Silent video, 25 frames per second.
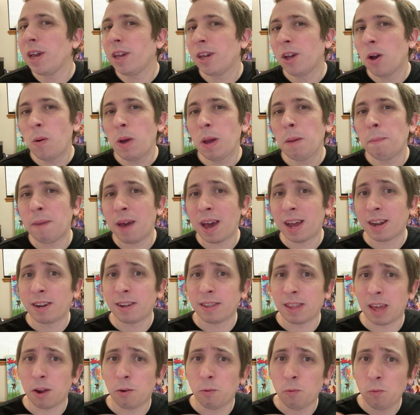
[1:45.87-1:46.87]
going back to
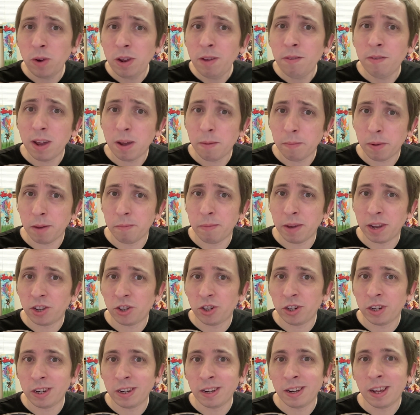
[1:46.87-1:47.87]
that revamp I
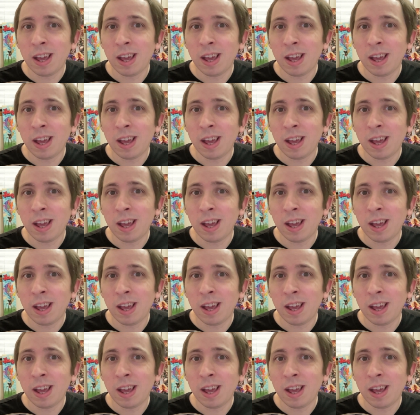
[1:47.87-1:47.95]
mentioned,